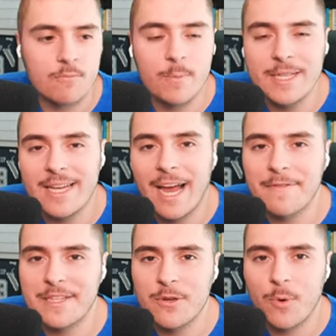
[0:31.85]
When we
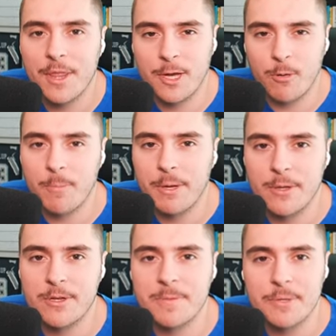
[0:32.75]
dive into one of the core
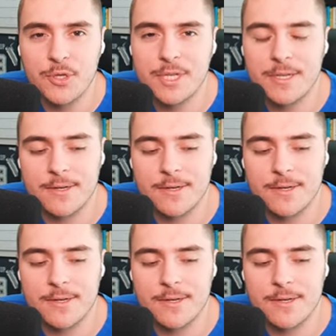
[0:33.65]
pillars, building your